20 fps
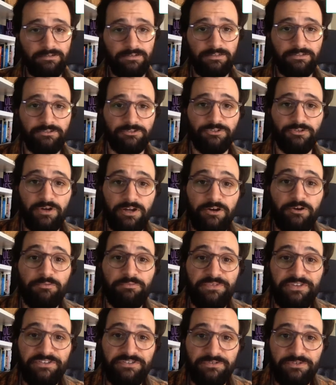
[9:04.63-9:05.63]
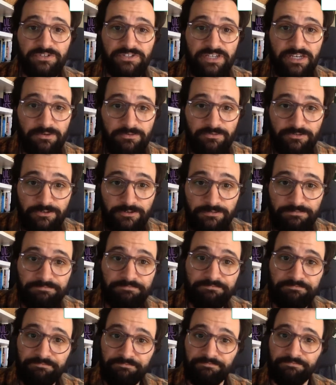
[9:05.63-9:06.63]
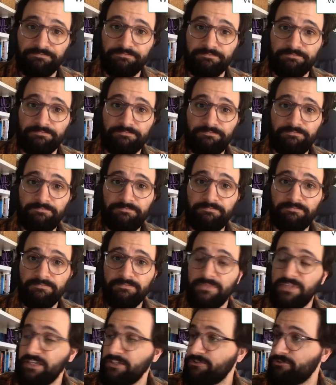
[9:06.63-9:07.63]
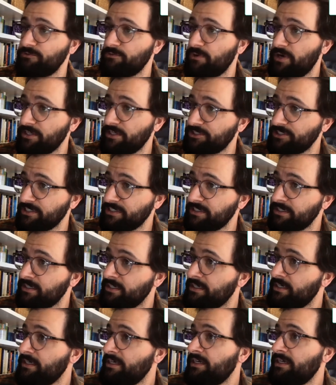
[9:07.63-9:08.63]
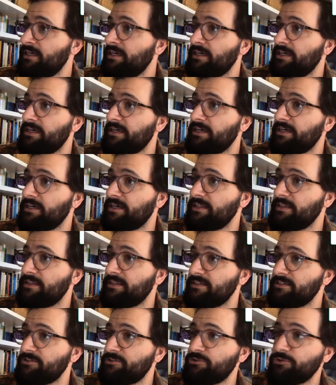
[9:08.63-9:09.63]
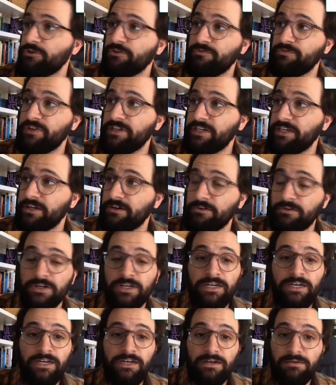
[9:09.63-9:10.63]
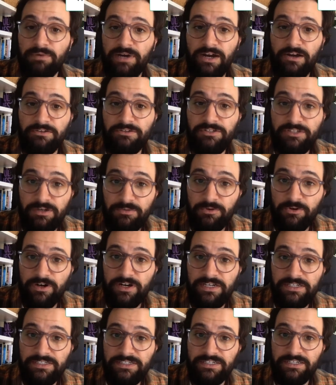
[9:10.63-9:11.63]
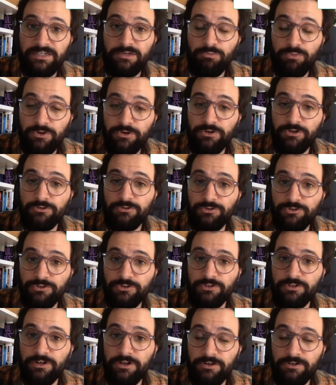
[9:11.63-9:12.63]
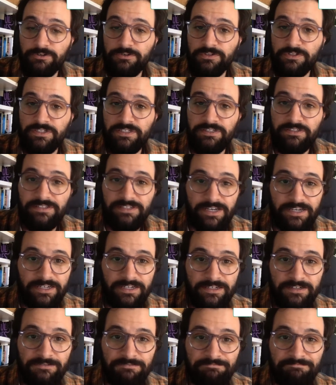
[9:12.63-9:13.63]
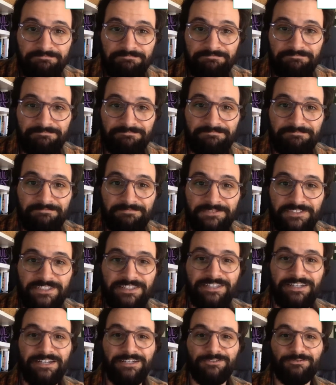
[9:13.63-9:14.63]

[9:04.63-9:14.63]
So I hope this was helpful. Thanks for watching this short video about summarizing empirical journal articles in psych. See you in the next